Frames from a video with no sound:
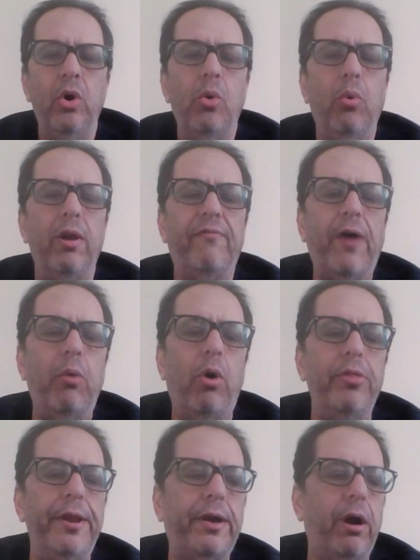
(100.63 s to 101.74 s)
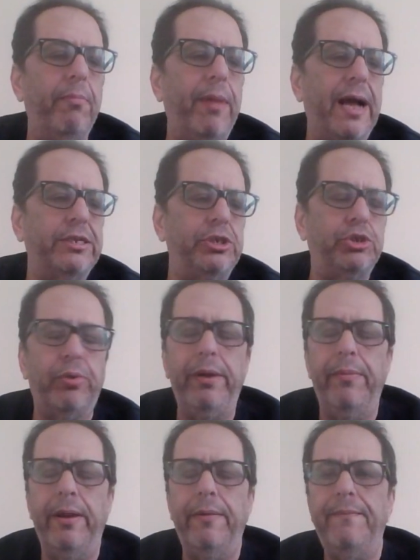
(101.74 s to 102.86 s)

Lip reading: What if I wanted to come back to treatment?